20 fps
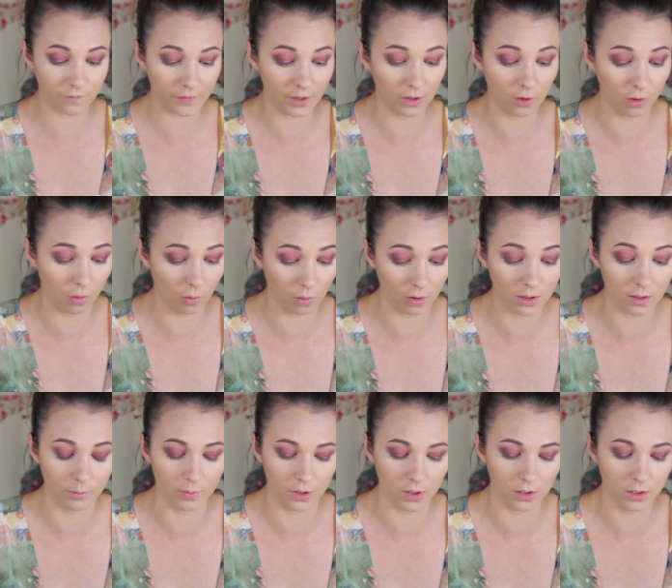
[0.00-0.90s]
feel
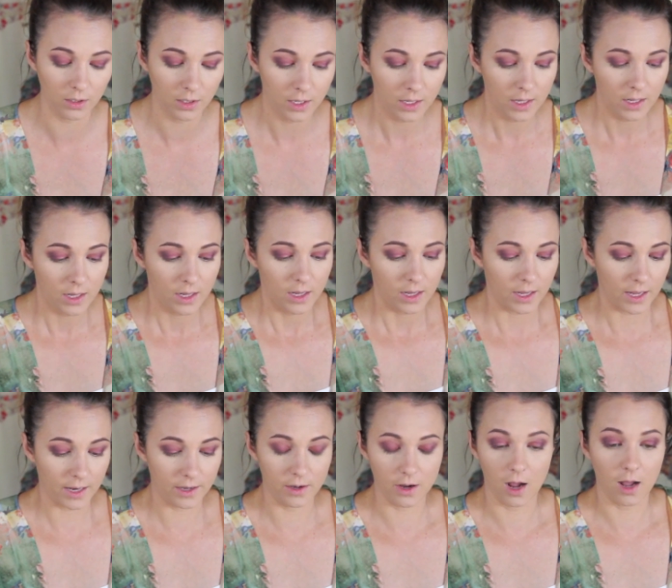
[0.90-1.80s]
horrible
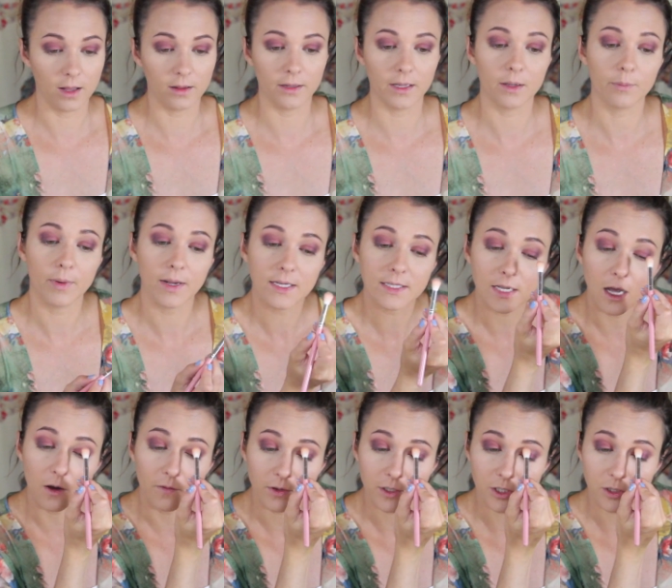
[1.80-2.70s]
and not like myself.